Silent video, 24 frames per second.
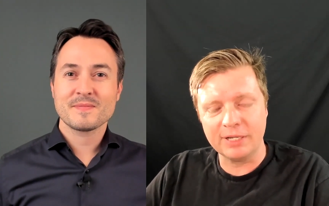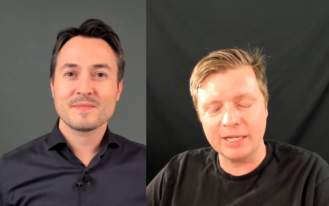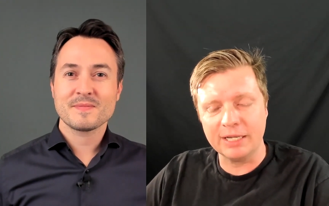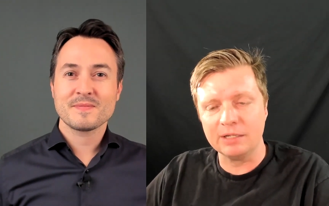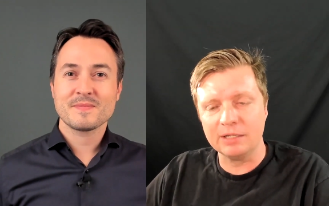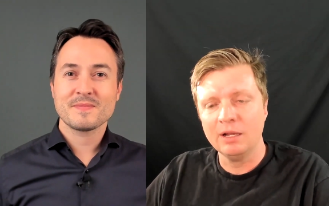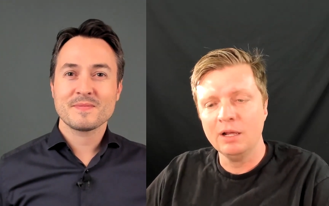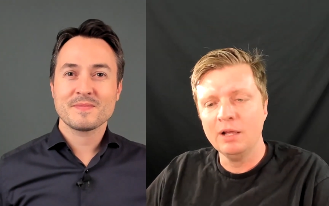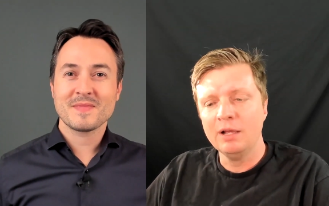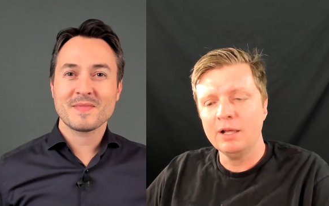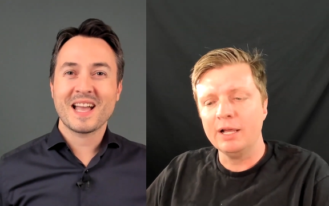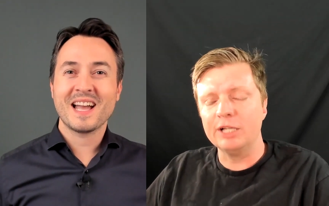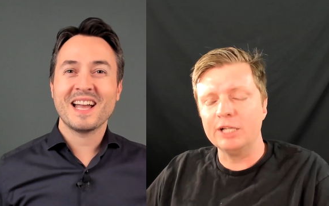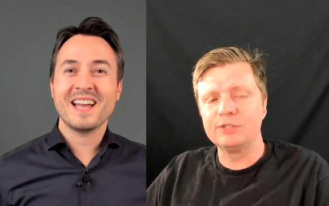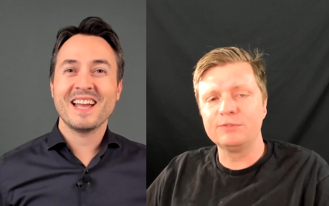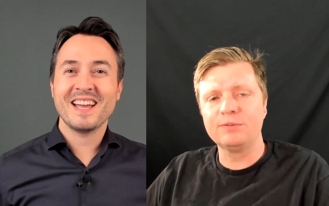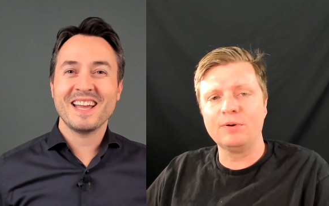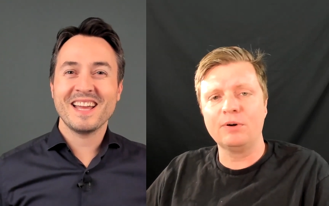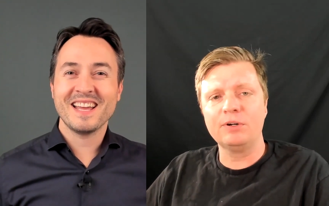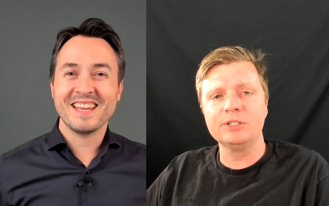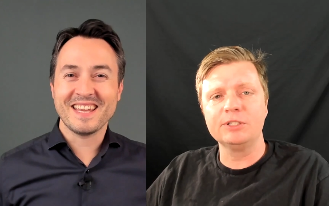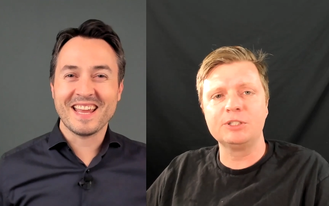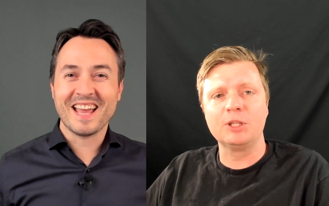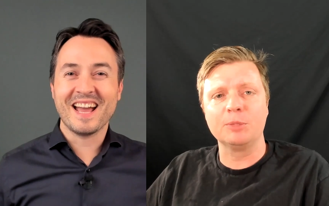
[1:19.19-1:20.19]
Speaker 1: And as
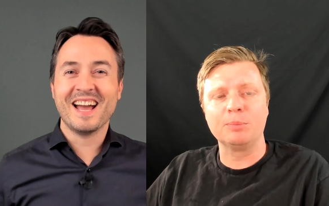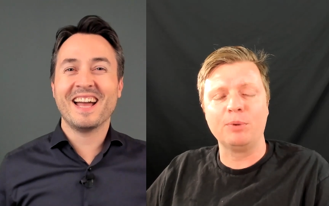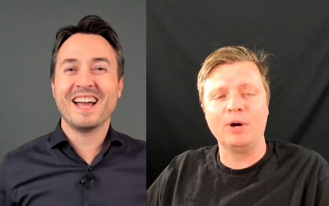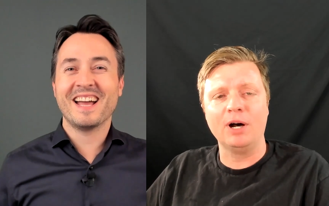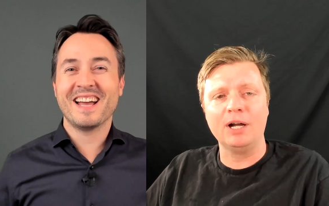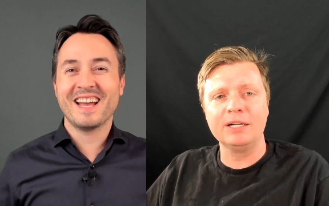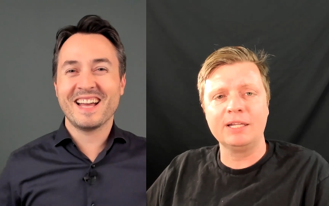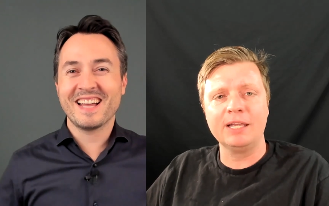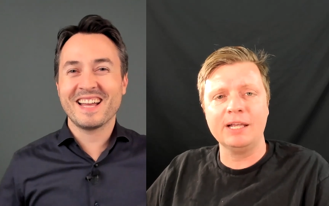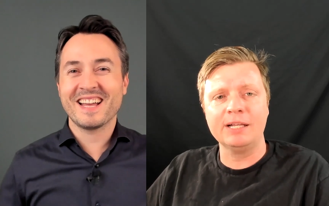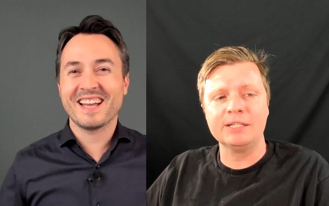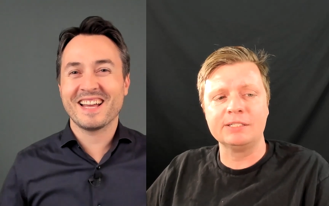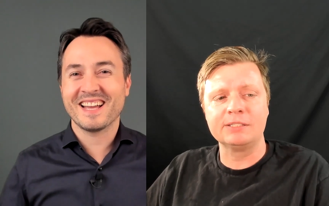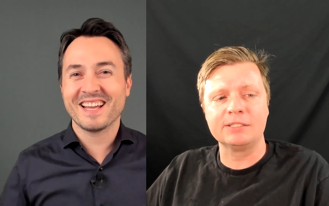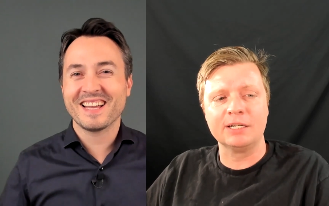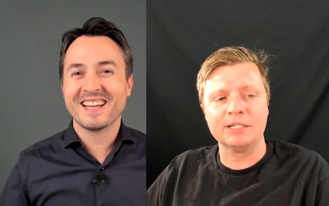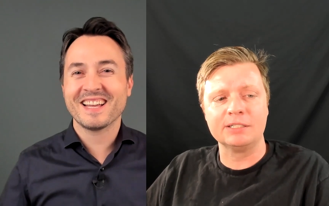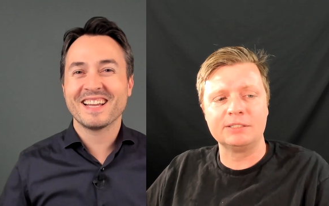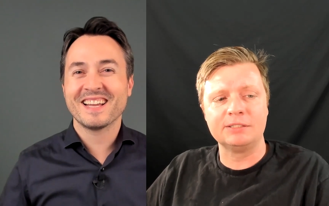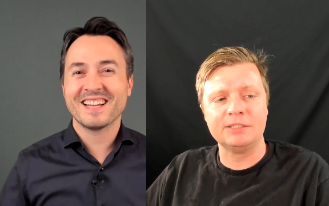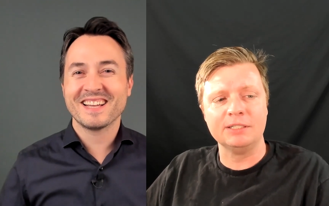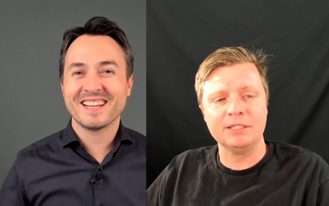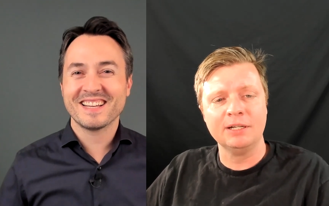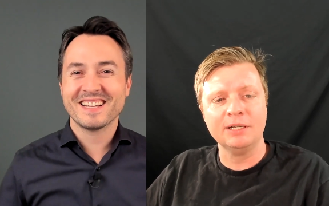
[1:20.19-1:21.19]
far as the podcast
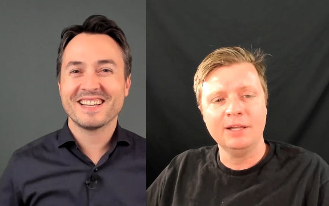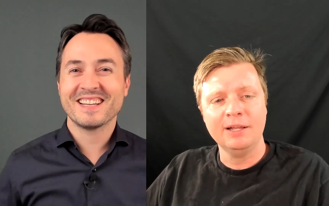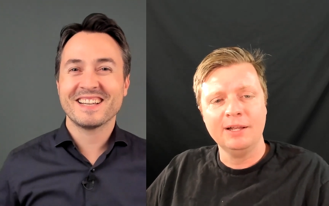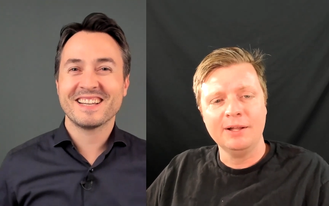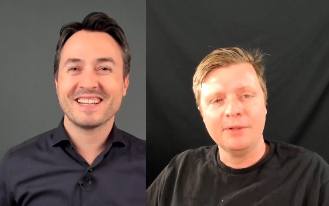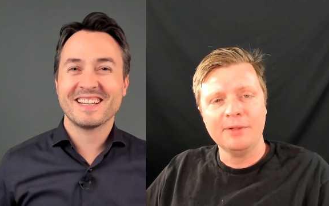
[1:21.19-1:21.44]
guesting,